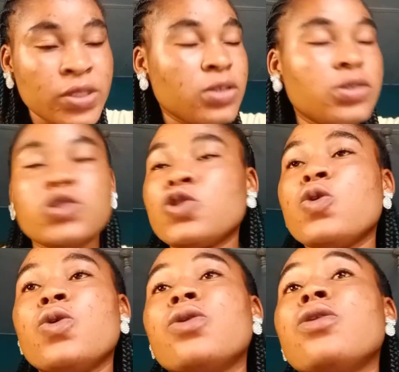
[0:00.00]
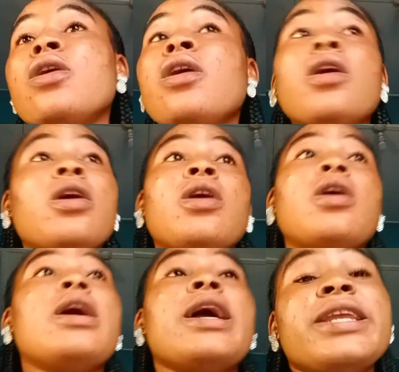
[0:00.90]
So,
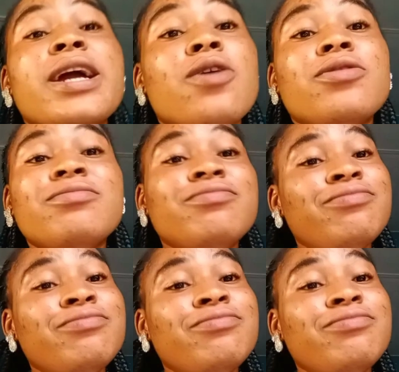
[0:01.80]
anyhow,